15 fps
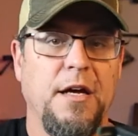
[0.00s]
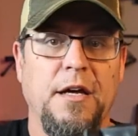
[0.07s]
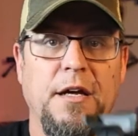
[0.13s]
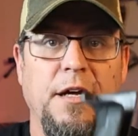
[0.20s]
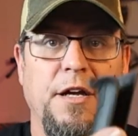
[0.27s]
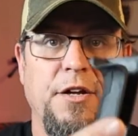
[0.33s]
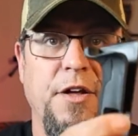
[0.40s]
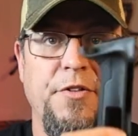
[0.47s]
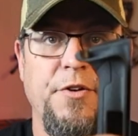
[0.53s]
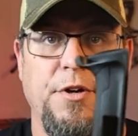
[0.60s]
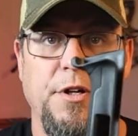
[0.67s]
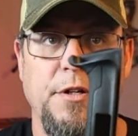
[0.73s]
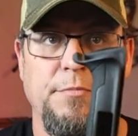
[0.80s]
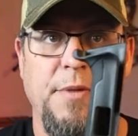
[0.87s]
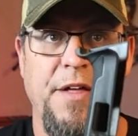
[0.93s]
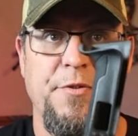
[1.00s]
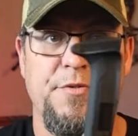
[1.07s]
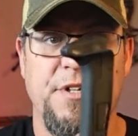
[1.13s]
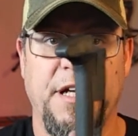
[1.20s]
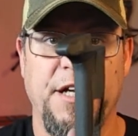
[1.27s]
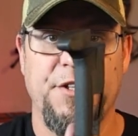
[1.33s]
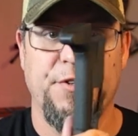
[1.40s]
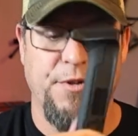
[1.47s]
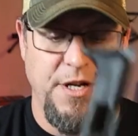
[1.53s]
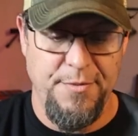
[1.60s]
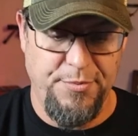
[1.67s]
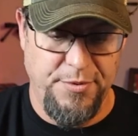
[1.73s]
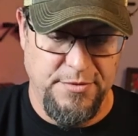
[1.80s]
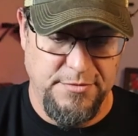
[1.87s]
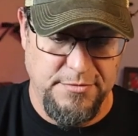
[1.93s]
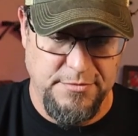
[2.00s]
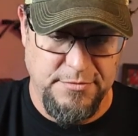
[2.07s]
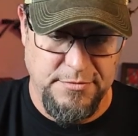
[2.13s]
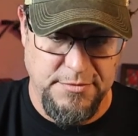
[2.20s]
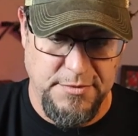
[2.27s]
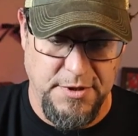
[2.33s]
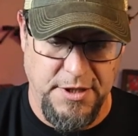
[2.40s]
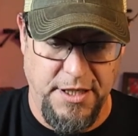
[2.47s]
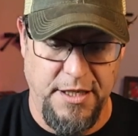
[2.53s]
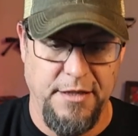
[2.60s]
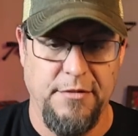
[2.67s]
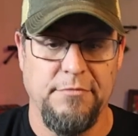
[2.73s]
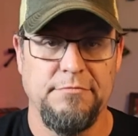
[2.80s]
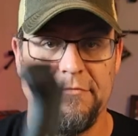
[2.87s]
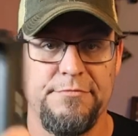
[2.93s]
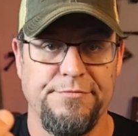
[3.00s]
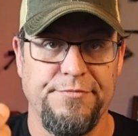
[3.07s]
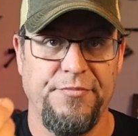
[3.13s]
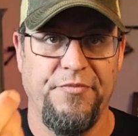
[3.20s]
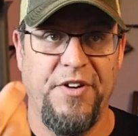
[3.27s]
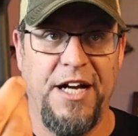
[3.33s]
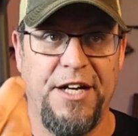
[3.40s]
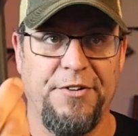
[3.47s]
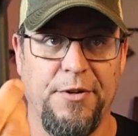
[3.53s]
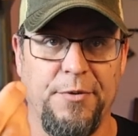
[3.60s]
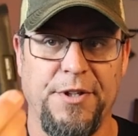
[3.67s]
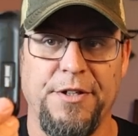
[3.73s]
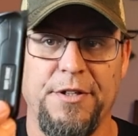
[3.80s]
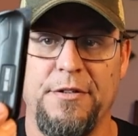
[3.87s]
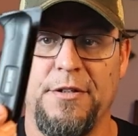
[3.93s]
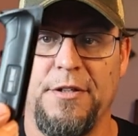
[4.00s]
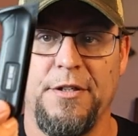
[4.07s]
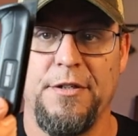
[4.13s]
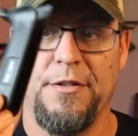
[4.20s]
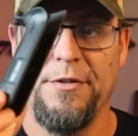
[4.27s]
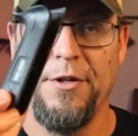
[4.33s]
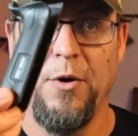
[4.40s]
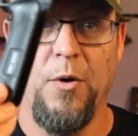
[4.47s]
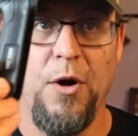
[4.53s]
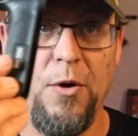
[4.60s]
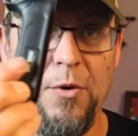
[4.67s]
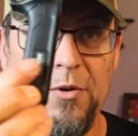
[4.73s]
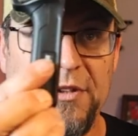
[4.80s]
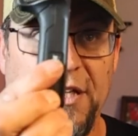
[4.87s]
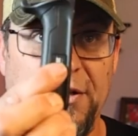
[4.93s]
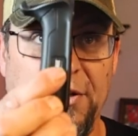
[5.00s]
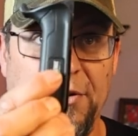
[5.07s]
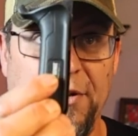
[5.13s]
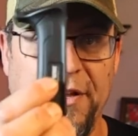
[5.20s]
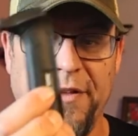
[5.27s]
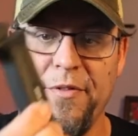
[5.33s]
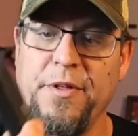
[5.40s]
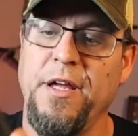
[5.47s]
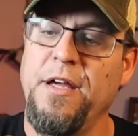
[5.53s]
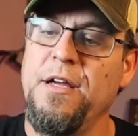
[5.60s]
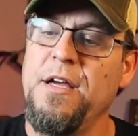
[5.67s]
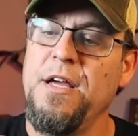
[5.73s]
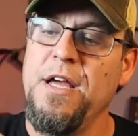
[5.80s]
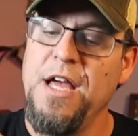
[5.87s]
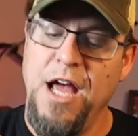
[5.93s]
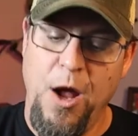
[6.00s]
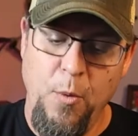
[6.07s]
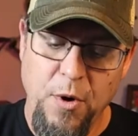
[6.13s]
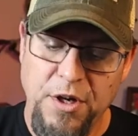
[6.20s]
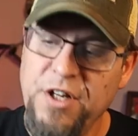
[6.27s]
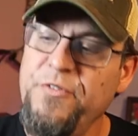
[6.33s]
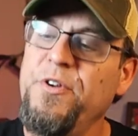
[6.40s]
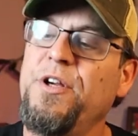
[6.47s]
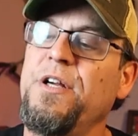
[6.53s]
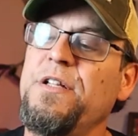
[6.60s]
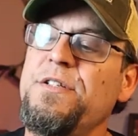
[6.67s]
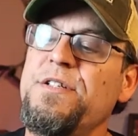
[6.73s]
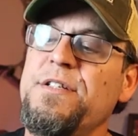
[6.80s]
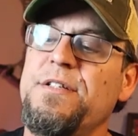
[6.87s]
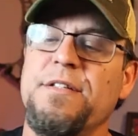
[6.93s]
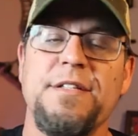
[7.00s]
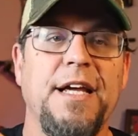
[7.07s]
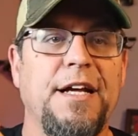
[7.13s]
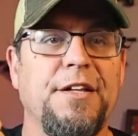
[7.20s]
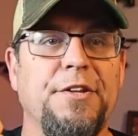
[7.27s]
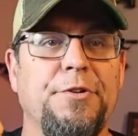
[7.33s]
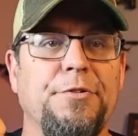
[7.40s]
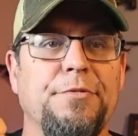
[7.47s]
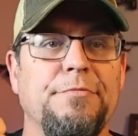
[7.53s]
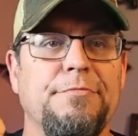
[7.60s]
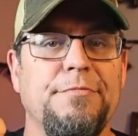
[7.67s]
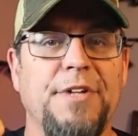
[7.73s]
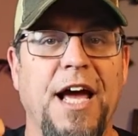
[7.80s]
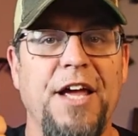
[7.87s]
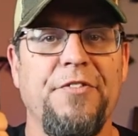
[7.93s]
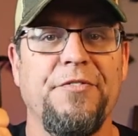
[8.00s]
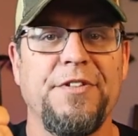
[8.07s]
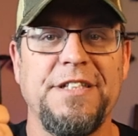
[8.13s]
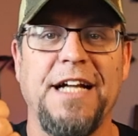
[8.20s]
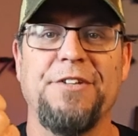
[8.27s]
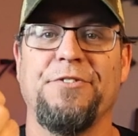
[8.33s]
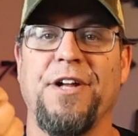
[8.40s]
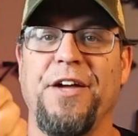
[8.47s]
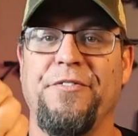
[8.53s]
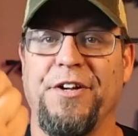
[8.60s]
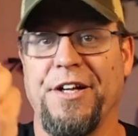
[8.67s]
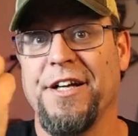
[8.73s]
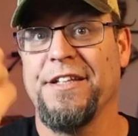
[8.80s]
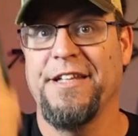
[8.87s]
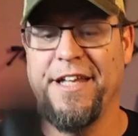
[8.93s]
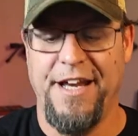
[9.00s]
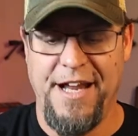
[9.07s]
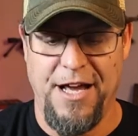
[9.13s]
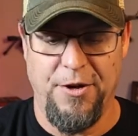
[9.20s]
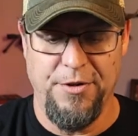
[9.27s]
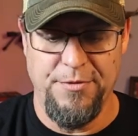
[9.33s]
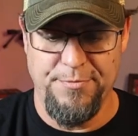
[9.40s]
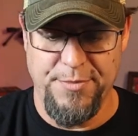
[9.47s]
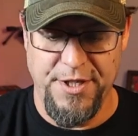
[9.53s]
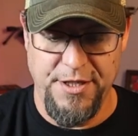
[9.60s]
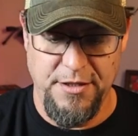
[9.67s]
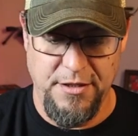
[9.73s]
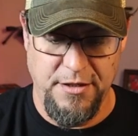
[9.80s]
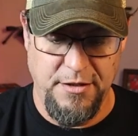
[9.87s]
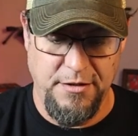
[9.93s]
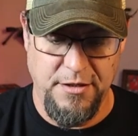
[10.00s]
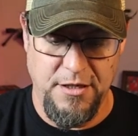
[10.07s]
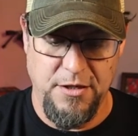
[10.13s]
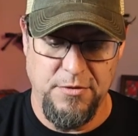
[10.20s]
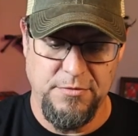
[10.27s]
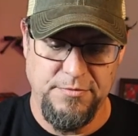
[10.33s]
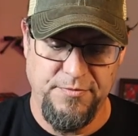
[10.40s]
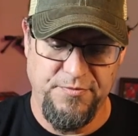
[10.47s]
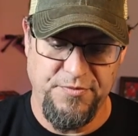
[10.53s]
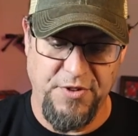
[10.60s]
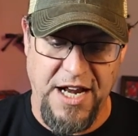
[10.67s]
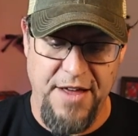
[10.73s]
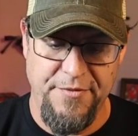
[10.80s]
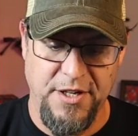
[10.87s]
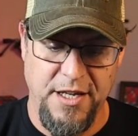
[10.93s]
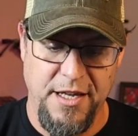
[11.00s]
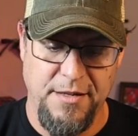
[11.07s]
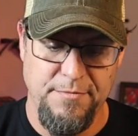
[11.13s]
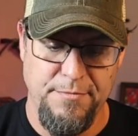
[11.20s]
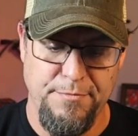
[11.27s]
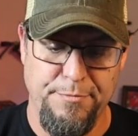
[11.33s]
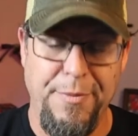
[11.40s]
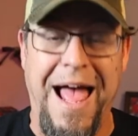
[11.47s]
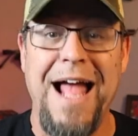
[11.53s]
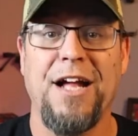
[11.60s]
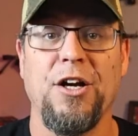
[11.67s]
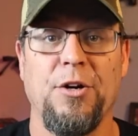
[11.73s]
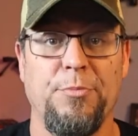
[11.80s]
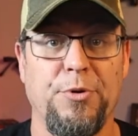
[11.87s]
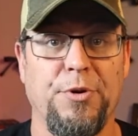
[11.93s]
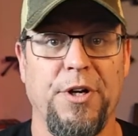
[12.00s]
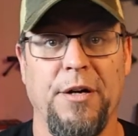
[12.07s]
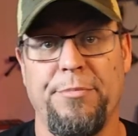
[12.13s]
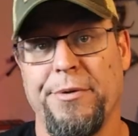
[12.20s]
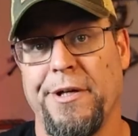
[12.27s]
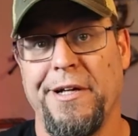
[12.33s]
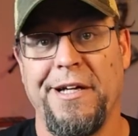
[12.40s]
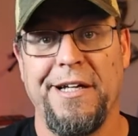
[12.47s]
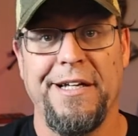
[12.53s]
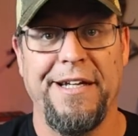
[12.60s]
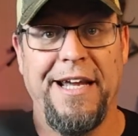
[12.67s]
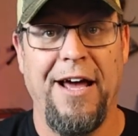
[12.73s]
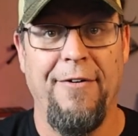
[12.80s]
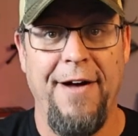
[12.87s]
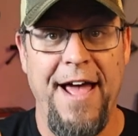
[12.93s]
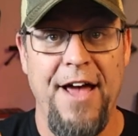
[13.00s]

another Mathews Engage grip. Again, factory one, no holes, no hole anything. I wonder if you couldn't just take a little knife, X-Acto knife, and cut that out. But, for having a backup grip, now I have